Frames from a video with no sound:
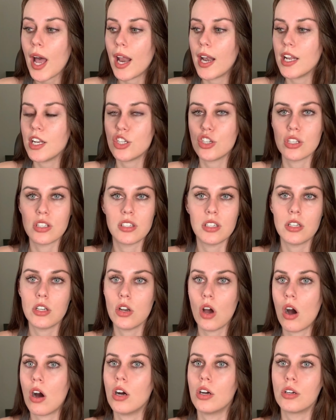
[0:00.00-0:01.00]
and it just did
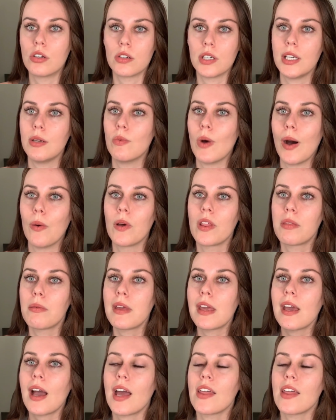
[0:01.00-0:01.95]
not agree well with me.